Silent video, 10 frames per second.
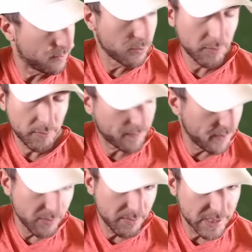We're
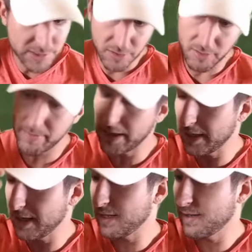filming this on a
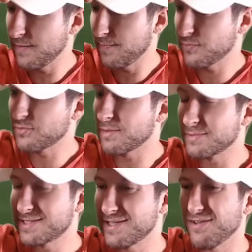Monday, so
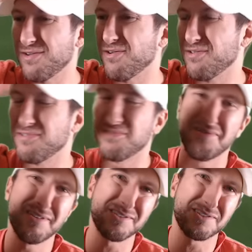I'm
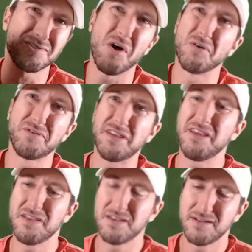still
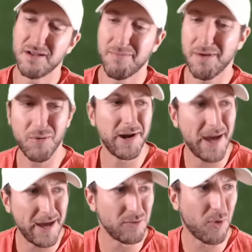salty about what
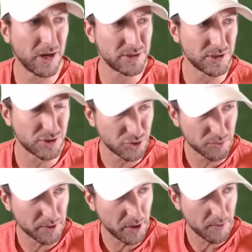I had to watch in the
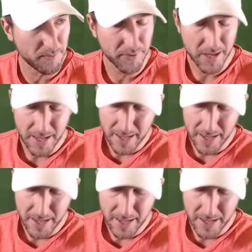Superdome.